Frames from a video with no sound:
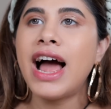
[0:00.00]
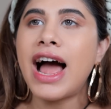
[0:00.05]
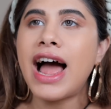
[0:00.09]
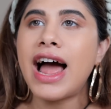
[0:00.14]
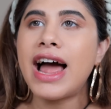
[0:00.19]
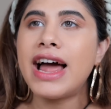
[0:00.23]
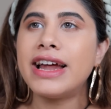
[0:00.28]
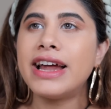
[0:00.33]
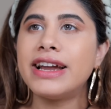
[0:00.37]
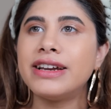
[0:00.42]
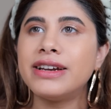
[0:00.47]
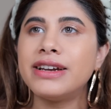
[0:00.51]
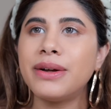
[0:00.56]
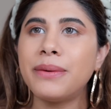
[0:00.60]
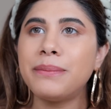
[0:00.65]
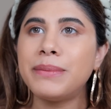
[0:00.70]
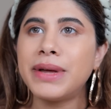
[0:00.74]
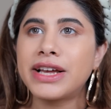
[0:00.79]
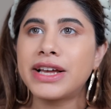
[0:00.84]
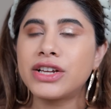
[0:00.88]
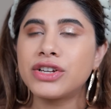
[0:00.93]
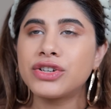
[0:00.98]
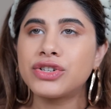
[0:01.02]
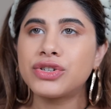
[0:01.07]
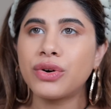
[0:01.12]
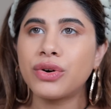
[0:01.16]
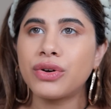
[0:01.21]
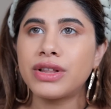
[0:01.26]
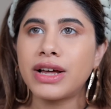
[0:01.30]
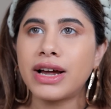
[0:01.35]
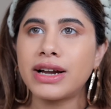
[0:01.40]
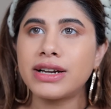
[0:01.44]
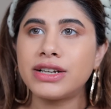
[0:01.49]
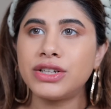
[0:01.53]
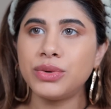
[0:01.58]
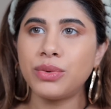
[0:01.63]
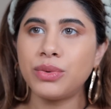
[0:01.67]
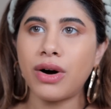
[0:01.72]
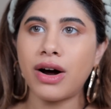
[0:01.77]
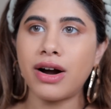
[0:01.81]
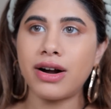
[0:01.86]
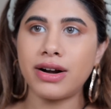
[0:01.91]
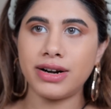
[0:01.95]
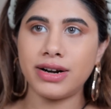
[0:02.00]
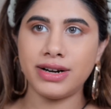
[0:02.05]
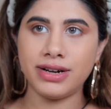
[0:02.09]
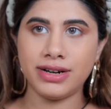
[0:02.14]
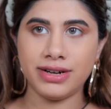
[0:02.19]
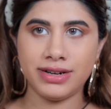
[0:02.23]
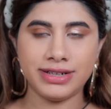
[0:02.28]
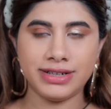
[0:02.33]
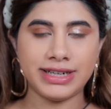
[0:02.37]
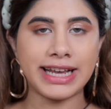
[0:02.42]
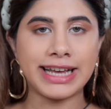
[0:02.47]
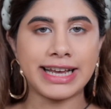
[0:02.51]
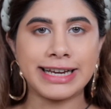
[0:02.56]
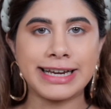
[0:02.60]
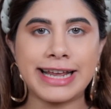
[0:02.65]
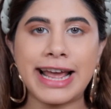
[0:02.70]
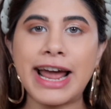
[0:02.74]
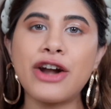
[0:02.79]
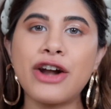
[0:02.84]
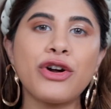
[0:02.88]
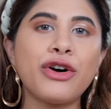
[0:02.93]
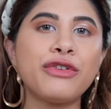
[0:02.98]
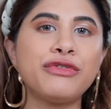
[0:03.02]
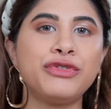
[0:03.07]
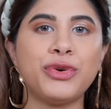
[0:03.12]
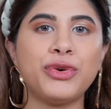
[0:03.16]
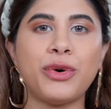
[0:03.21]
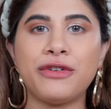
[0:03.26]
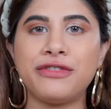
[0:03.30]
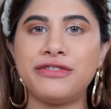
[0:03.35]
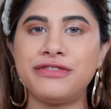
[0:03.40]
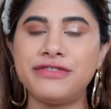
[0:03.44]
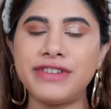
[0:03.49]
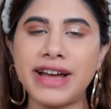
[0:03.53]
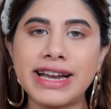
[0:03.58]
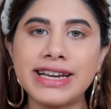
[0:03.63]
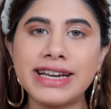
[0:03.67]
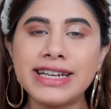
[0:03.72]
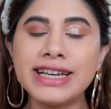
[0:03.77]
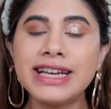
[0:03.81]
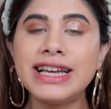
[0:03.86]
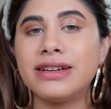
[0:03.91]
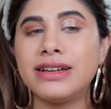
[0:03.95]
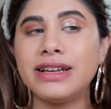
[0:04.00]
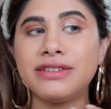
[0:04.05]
And making sure that you are taken care of, you are fed,